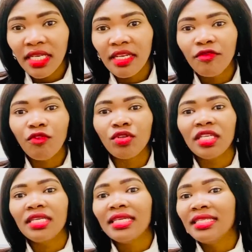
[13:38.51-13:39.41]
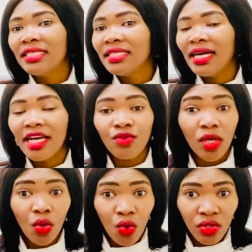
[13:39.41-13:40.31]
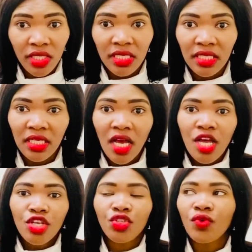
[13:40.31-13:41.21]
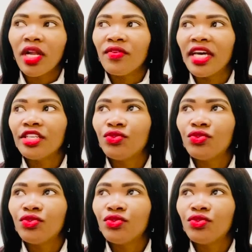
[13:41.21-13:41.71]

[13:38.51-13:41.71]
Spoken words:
and at Fort Hare they did annual courses. So now I